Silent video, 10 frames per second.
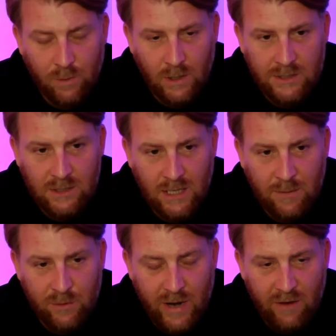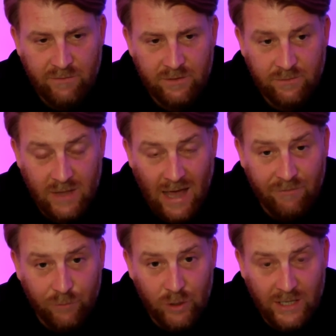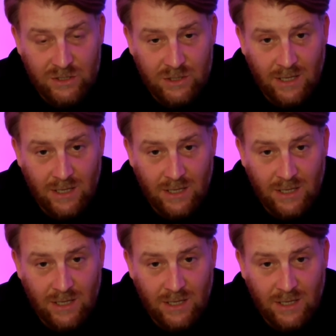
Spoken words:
listen, keep your eye out for that fund, as I said.